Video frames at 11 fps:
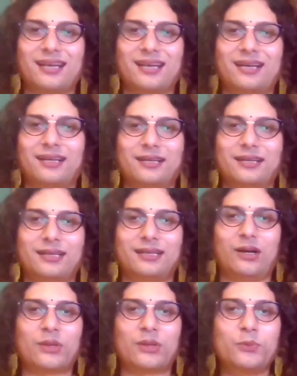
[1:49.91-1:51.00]

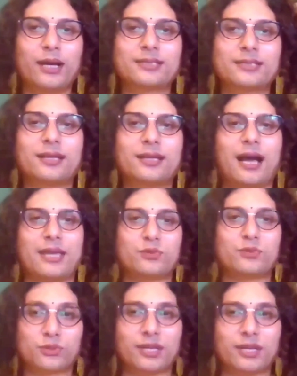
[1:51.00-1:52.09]
on what I am
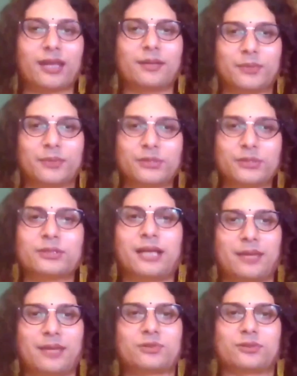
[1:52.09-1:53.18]
today, the person
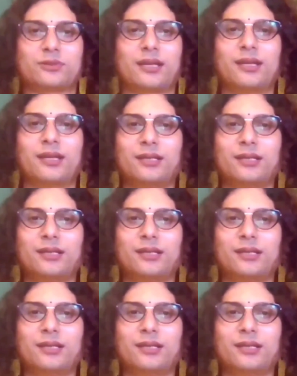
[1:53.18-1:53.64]
I am today.